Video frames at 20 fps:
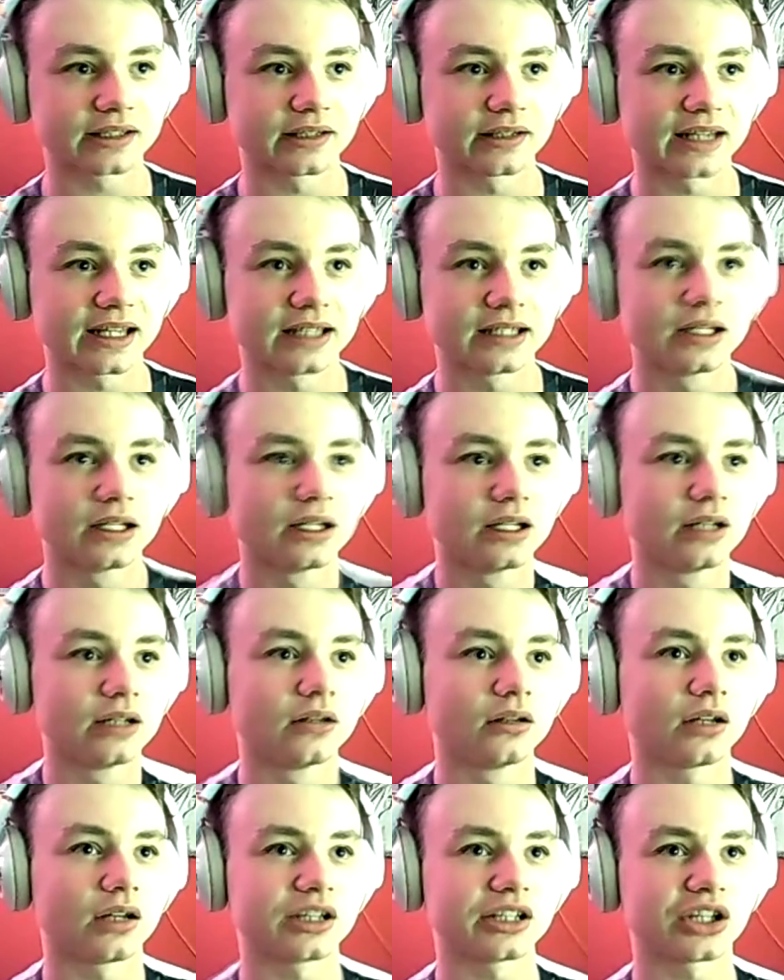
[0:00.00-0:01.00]
and they,
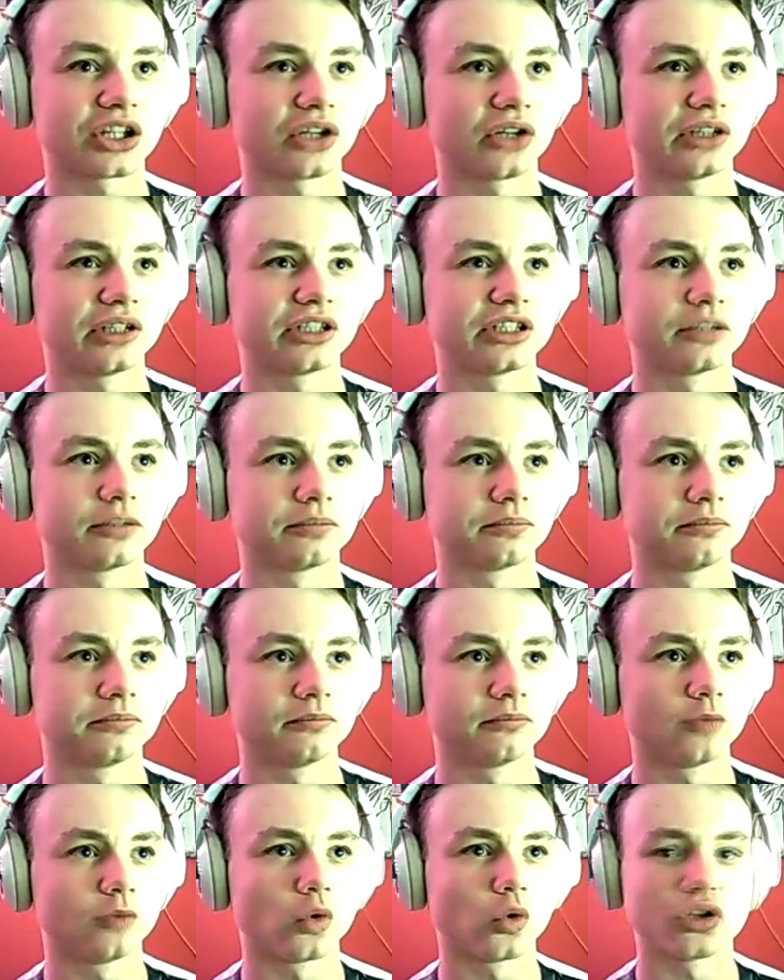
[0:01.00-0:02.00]
like, turned into
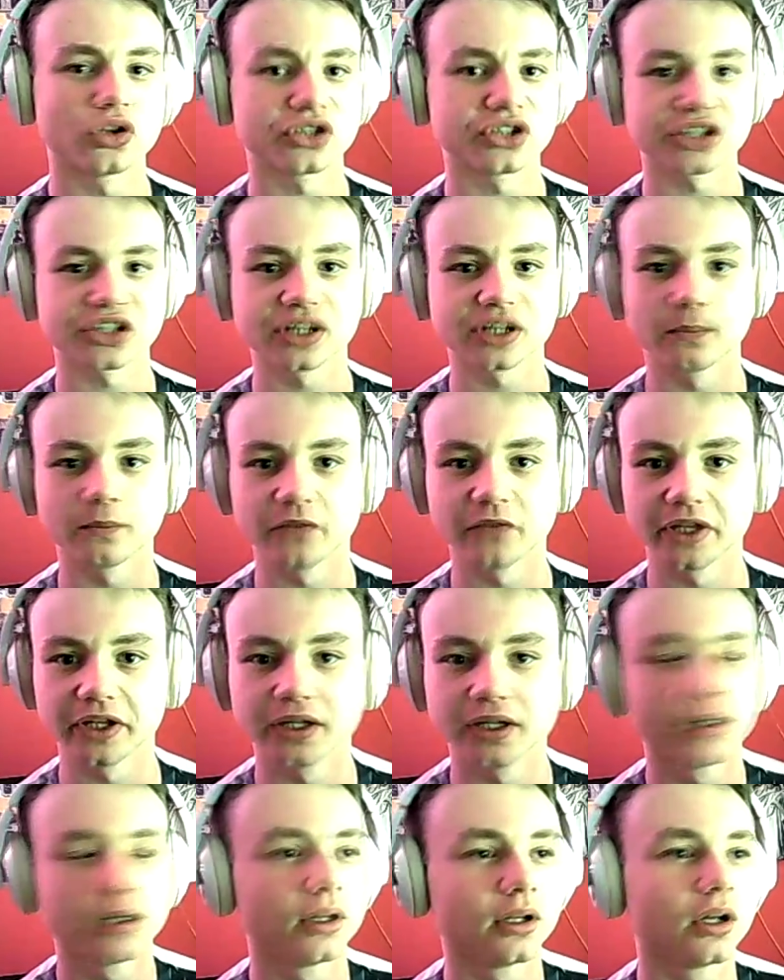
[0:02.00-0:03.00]
walkers or
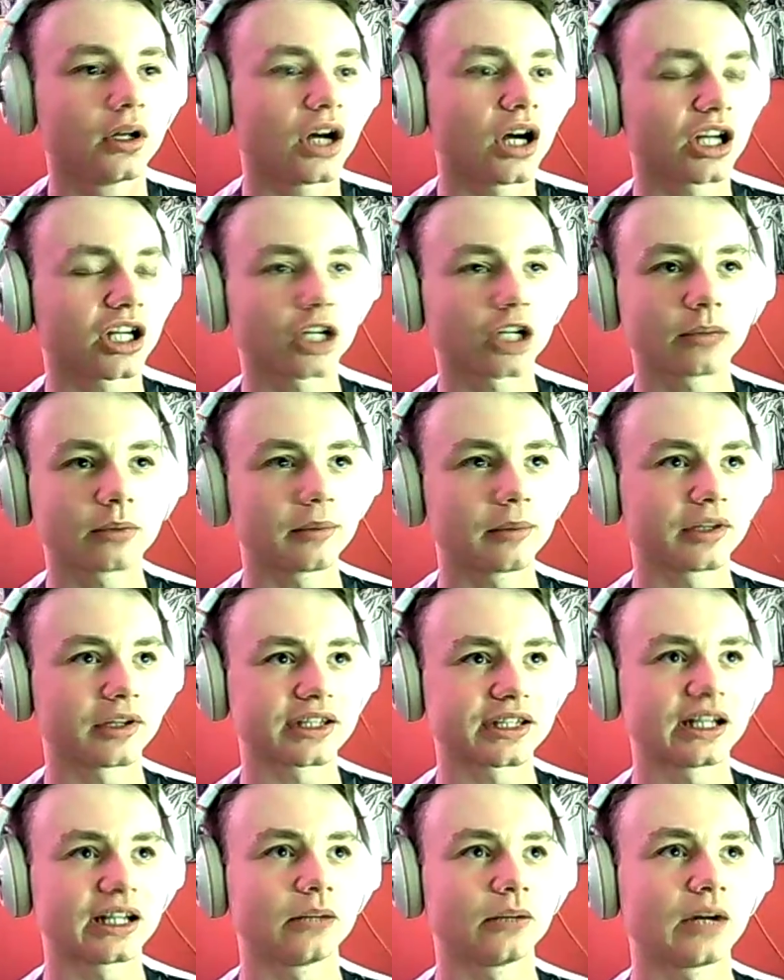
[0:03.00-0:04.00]
something. I can't remember
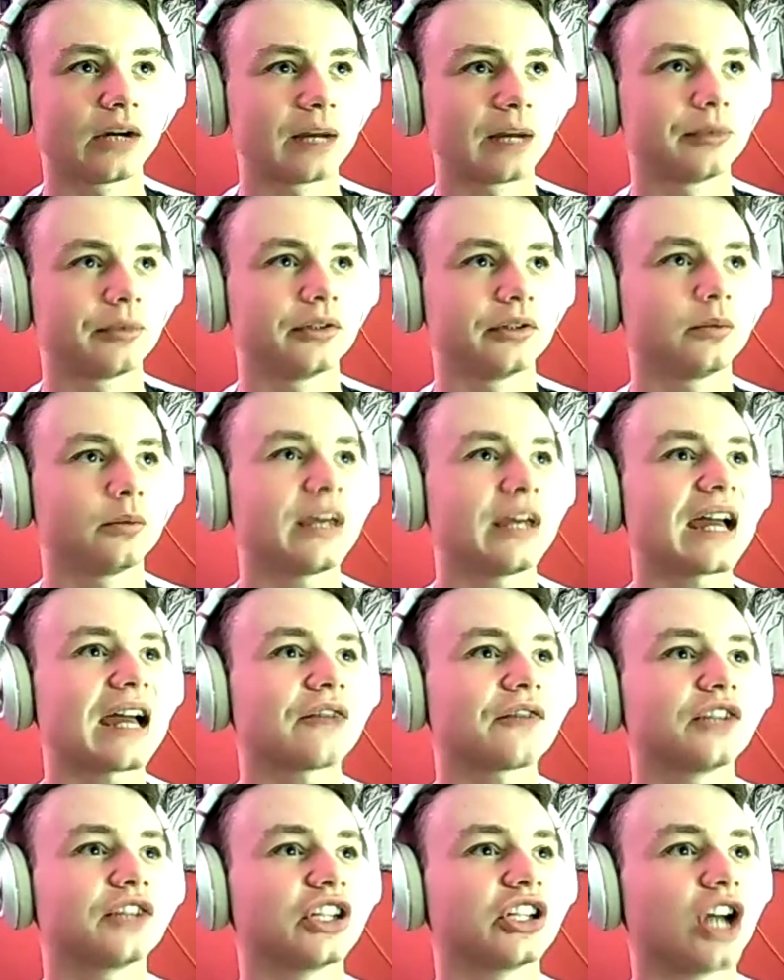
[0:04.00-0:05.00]
exactly what happened. We
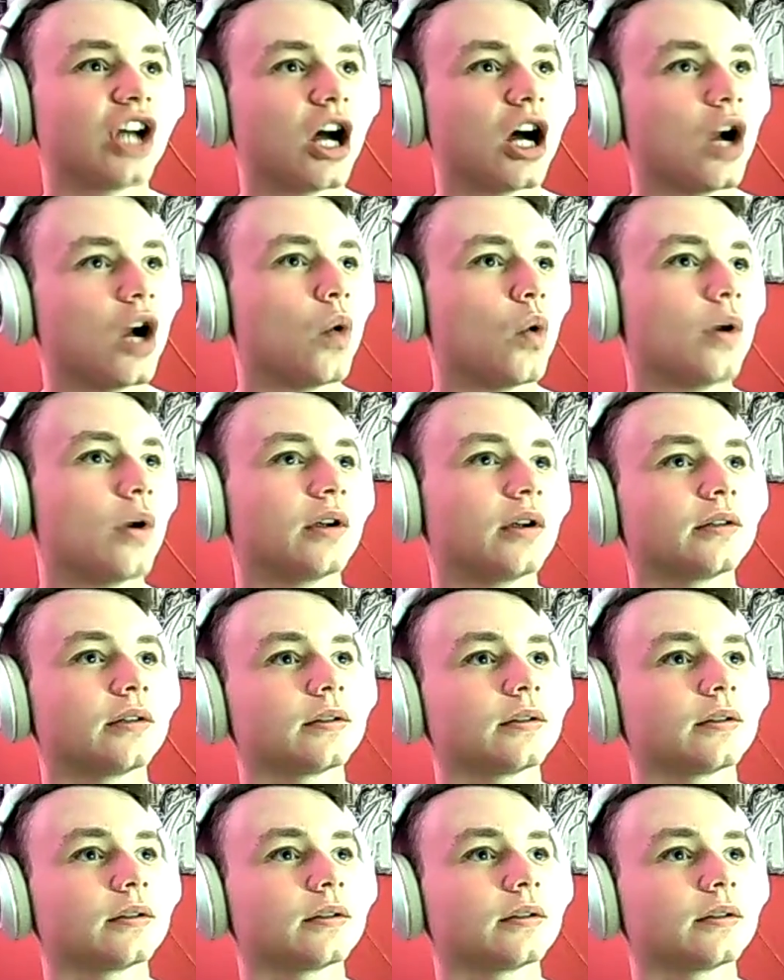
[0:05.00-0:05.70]
have to go!